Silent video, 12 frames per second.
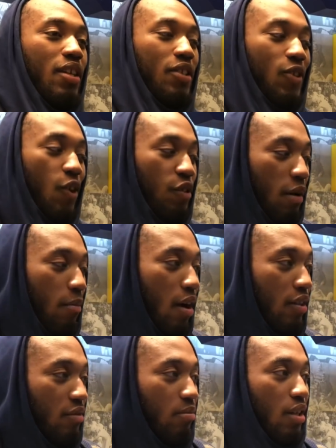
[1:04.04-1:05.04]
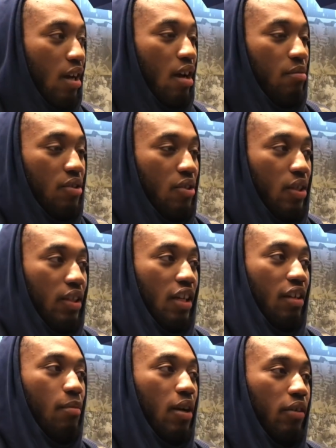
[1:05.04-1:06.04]
does cross my mind sometimes. You know, I
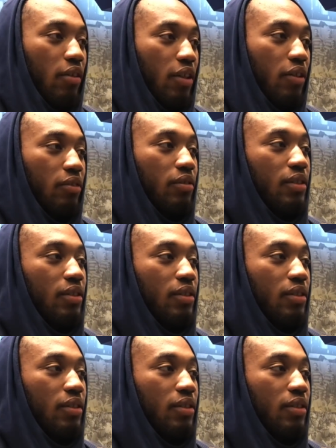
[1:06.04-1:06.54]
think about, you know,